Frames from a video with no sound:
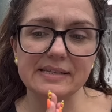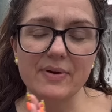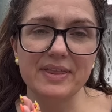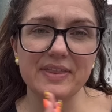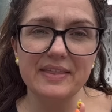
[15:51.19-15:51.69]
Now,
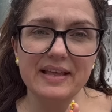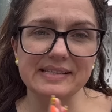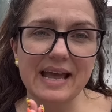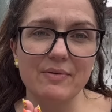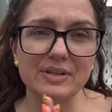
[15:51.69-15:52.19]
I think
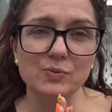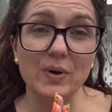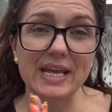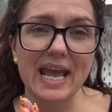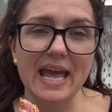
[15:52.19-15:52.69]
that's out this
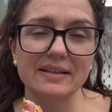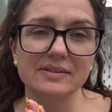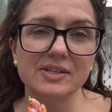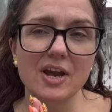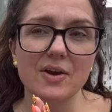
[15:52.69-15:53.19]
weekend.
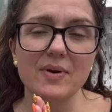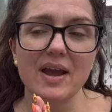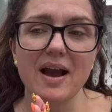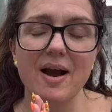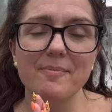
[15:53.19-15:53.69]
So
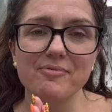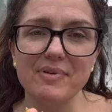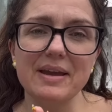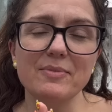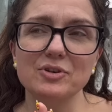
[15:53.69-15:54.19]
I'm
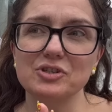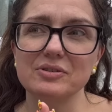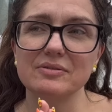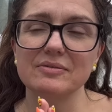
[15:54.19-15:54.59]
pretty much